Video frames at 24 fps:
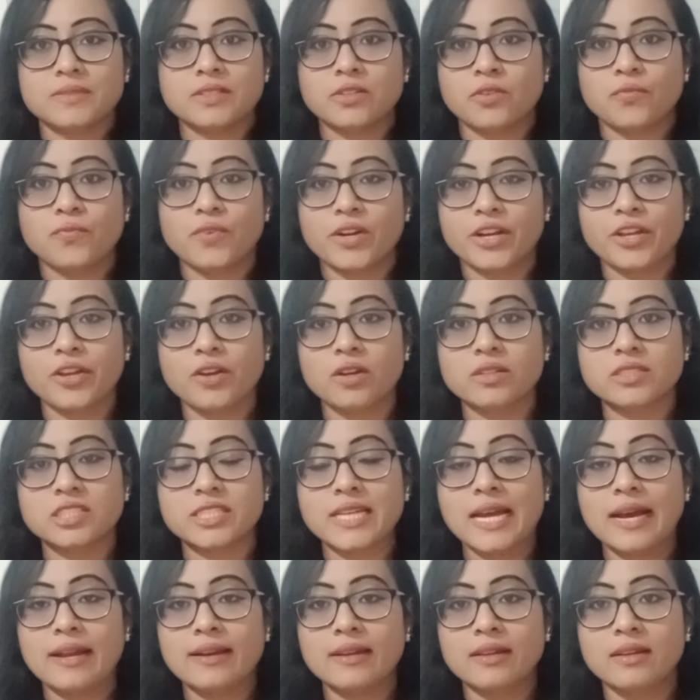for your
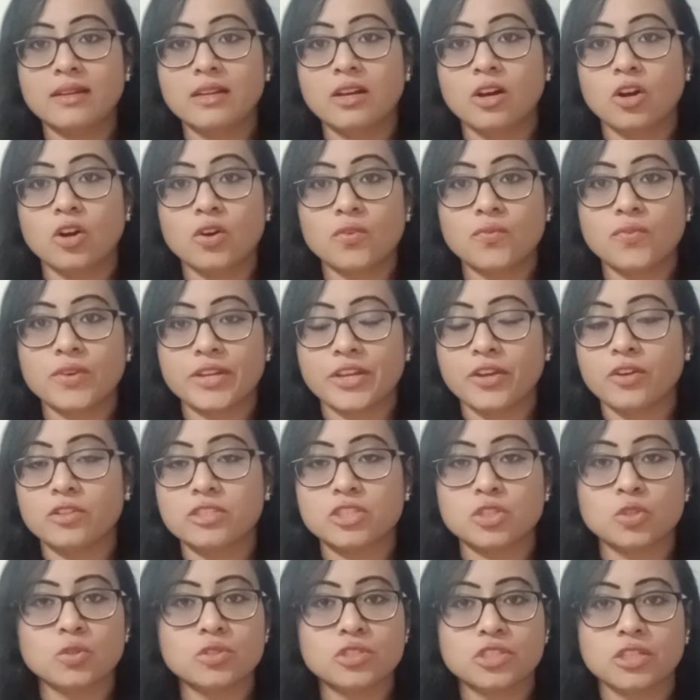channel or for your
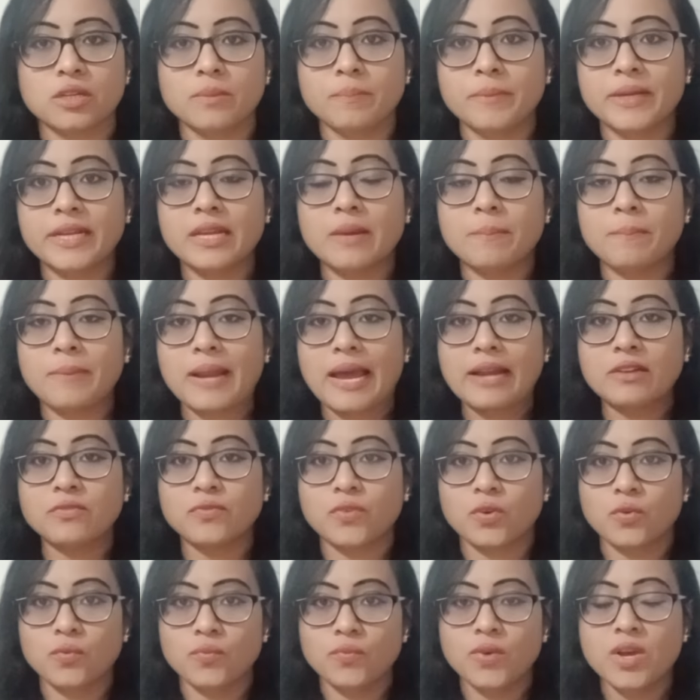social media
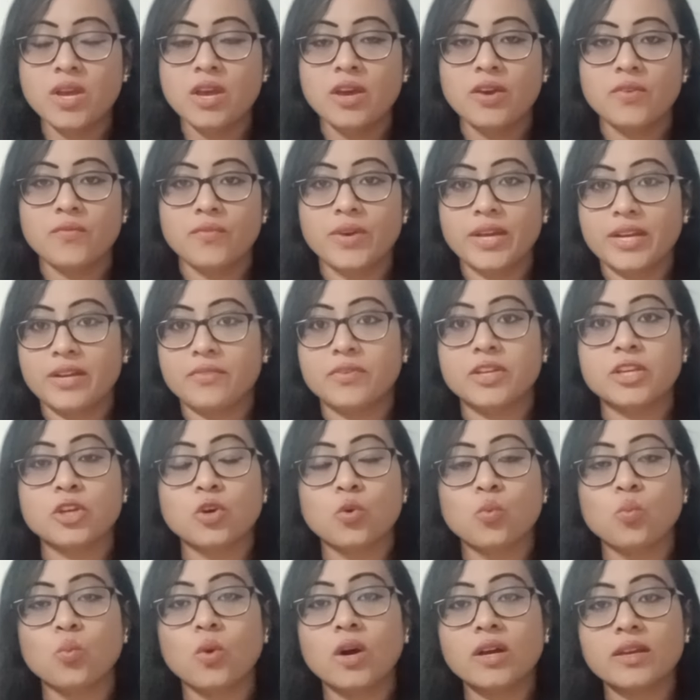platform wherever you're
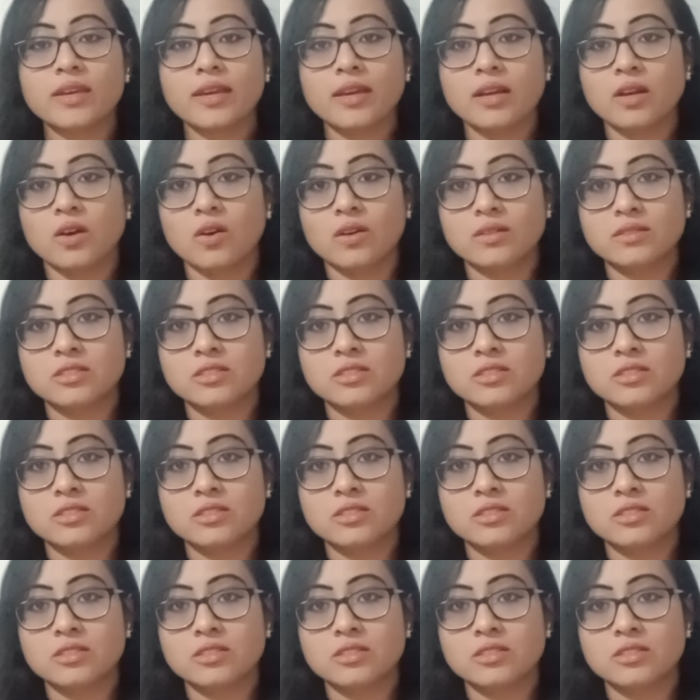working on.